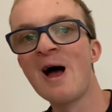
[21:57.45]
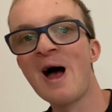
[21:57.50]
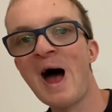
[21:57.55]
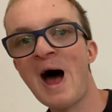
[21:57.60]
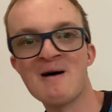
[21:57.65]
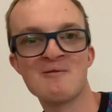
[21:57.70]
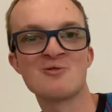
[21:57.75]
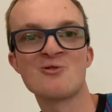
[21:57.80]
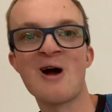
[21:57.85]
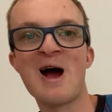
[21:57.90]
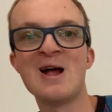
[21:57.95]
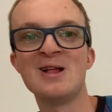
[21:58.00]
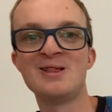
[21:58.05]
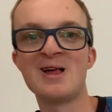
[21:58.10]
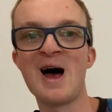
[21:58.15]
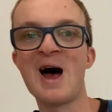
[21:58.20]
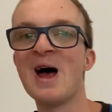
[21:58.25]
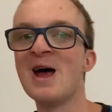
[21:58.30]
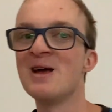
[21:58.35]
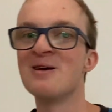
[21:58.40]
have a great
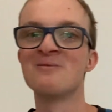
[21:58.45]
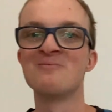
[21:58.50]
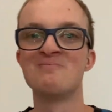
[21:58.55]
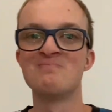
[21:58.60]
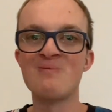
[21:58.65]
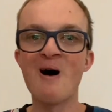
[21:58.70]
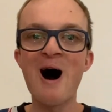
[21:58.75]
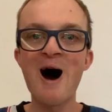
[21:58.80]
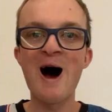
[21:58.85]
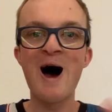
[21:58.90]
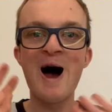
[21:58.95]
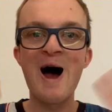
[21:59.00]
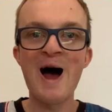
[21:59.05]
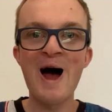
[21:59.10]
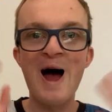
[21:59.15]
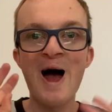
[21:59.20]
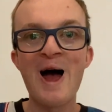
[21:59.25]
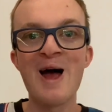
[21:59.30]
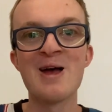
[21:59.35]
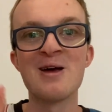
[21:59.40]
day.
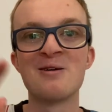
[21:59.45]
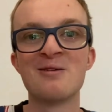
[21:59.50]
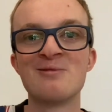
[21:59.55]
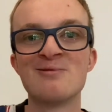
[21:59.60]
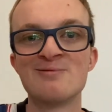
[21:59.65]
Bye!